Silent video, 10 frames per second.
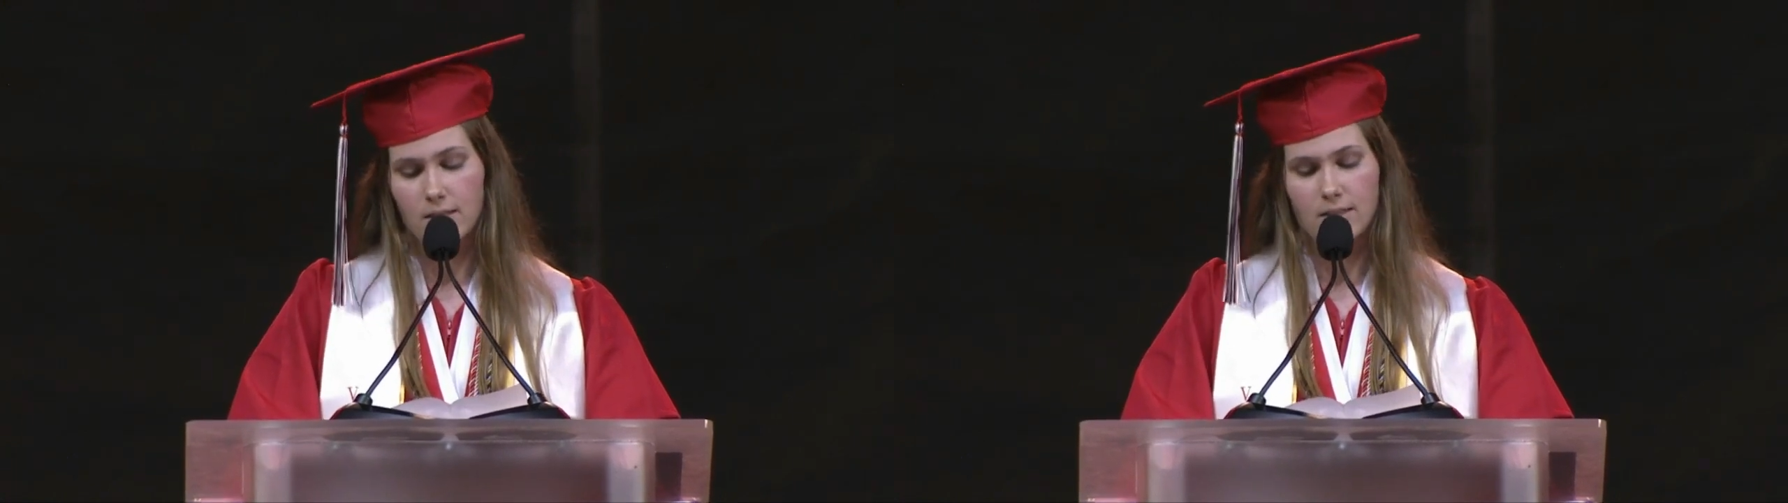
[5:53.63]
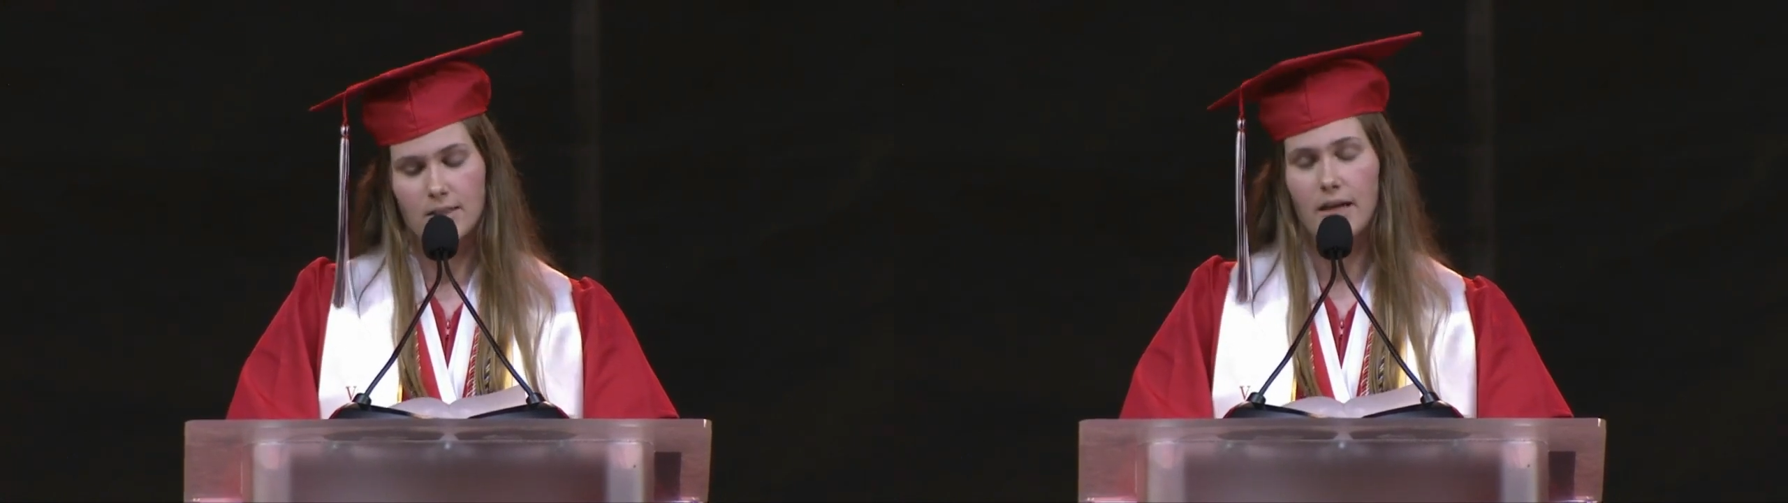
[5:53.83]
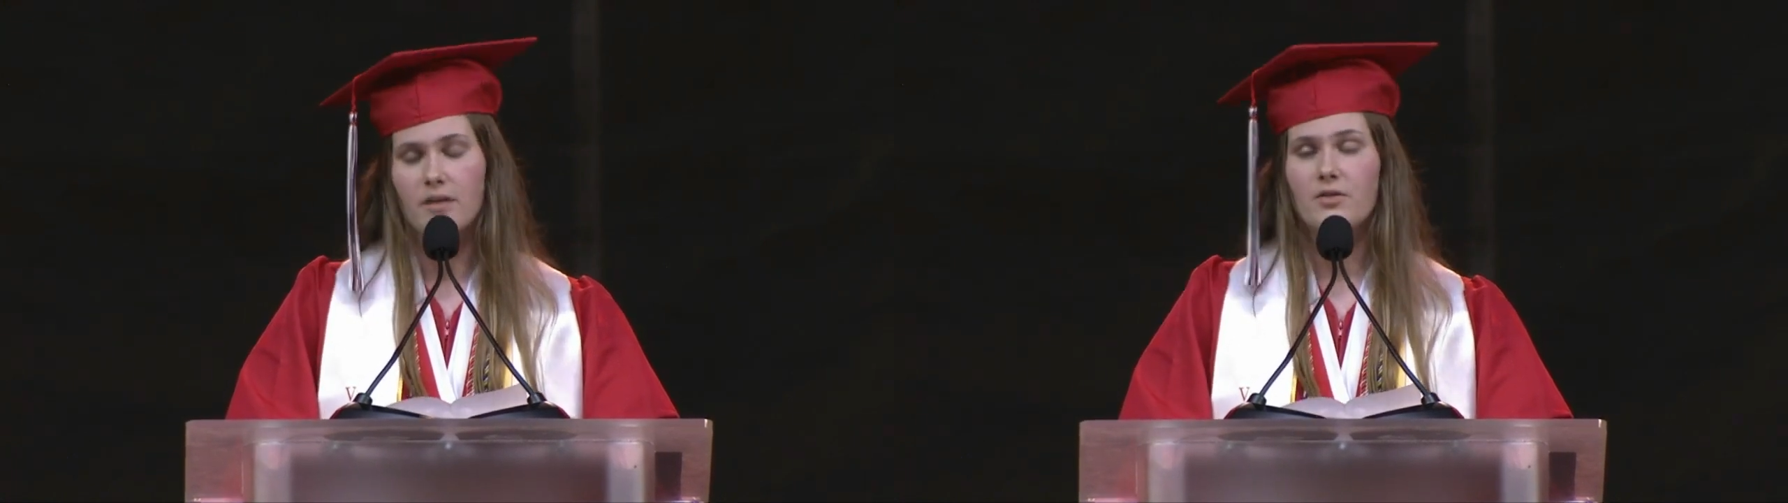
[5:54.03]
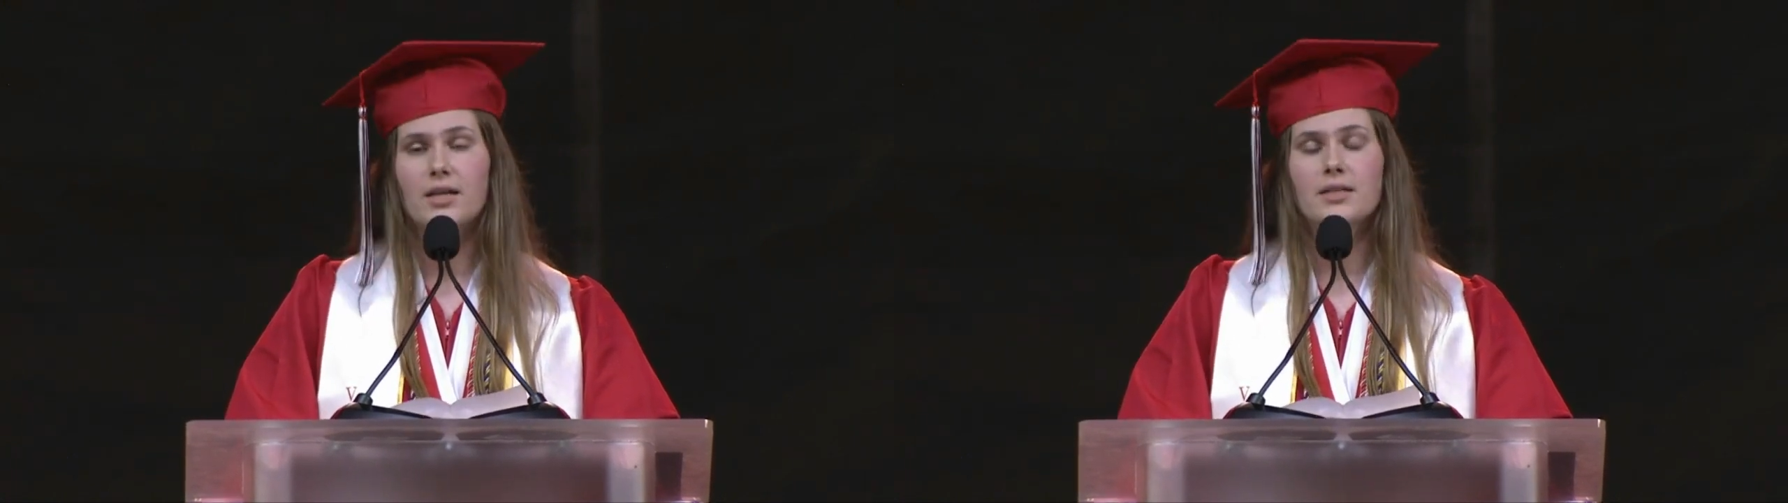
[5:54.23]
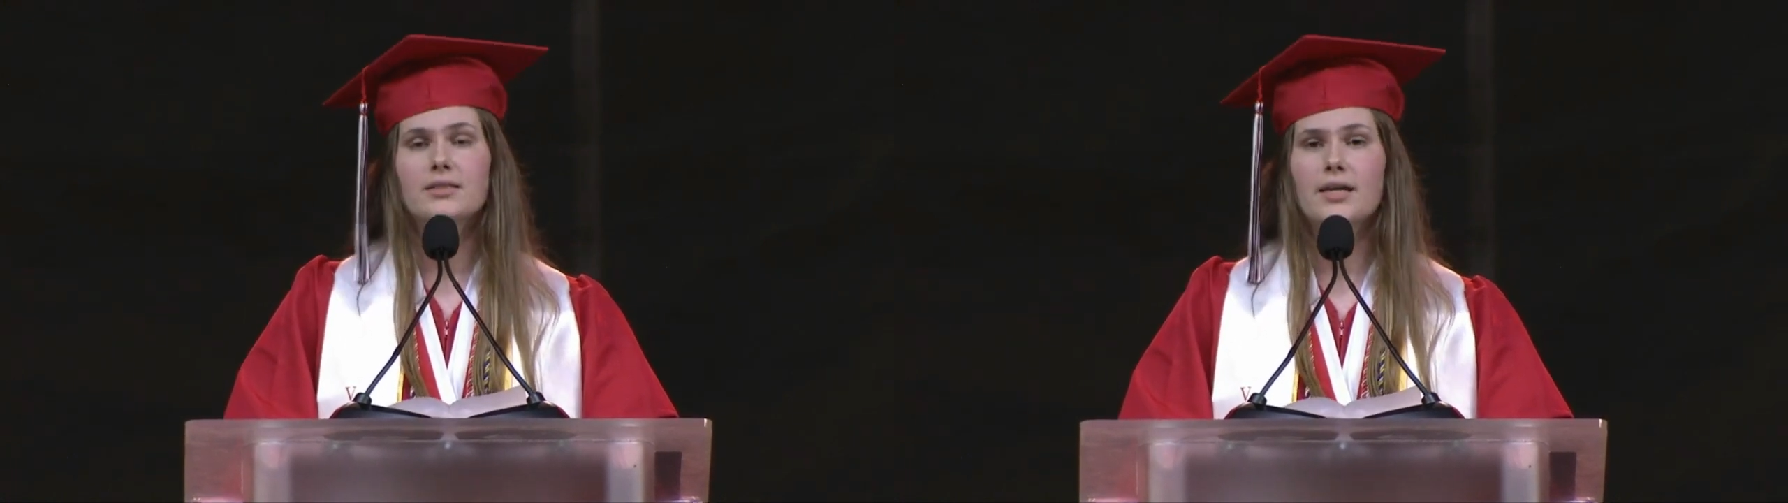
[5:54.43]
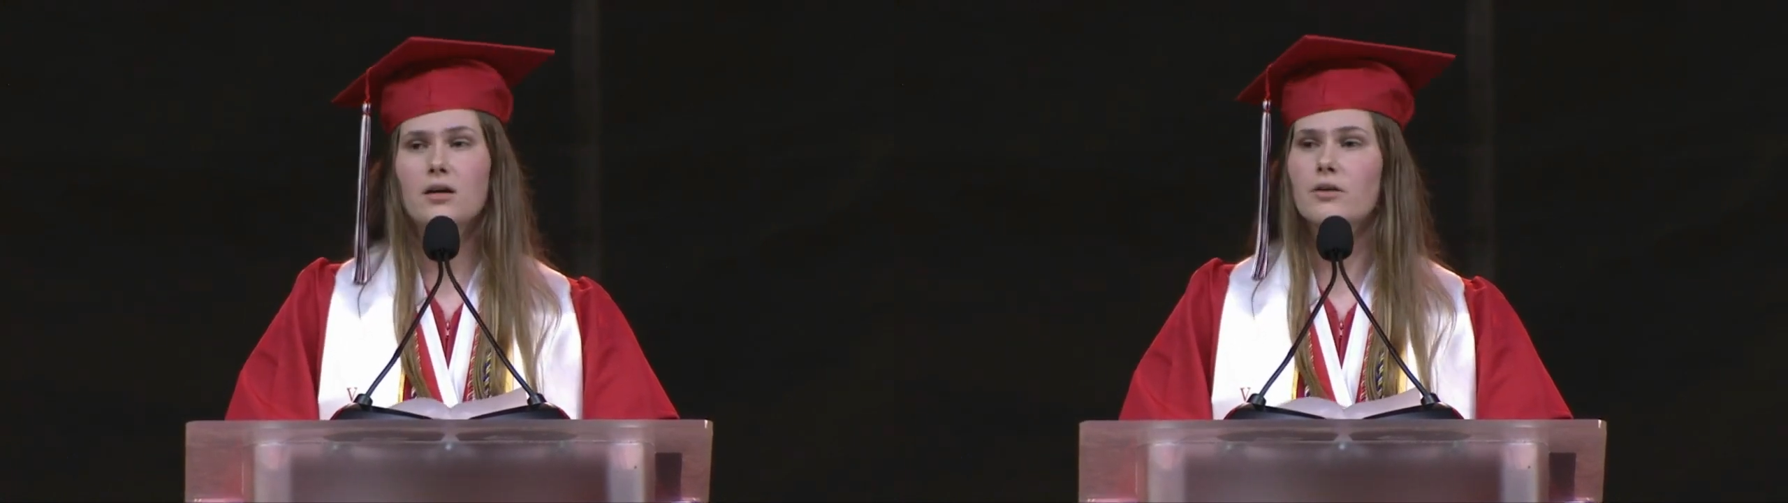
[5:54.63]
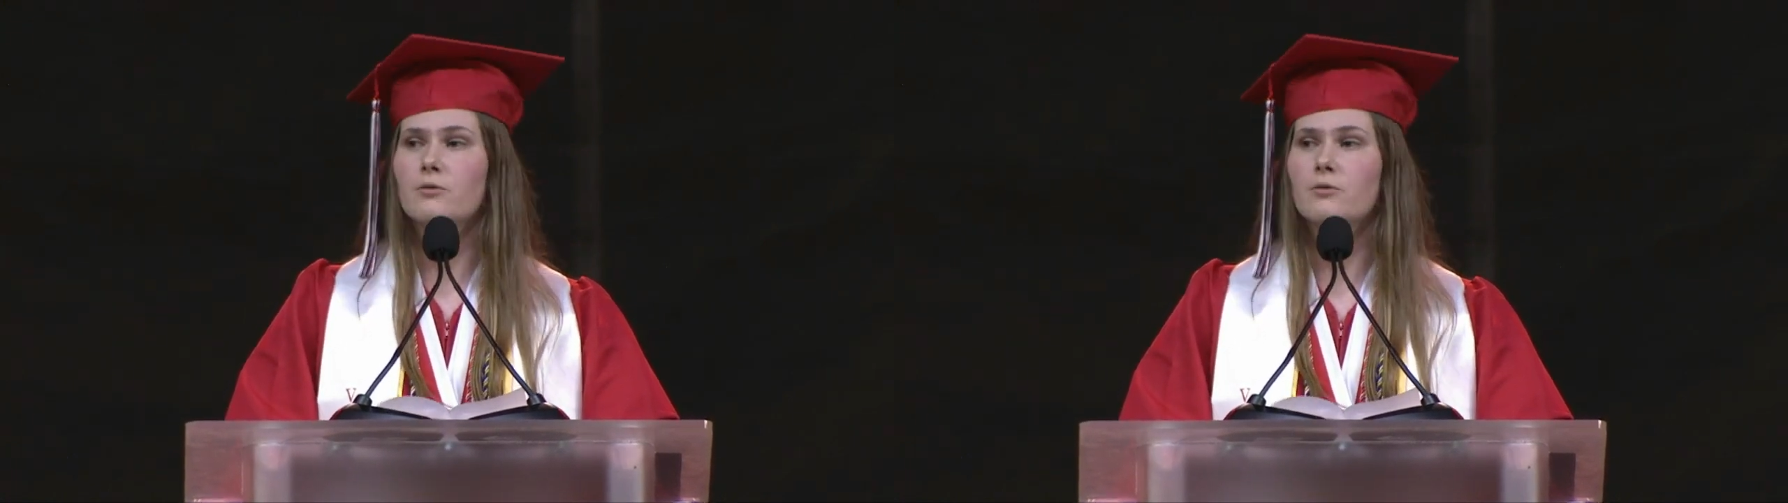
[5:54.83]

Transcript: decide if they can take on